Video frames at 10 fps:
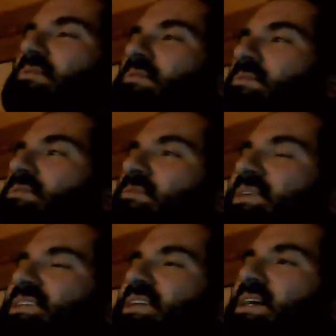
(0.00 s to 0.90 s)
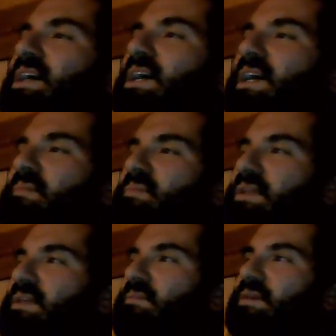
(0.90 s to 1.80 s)
you were too busy
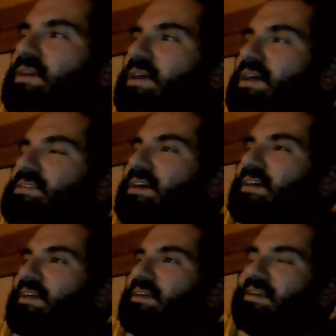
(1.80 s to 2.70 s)
beating me at Tekken.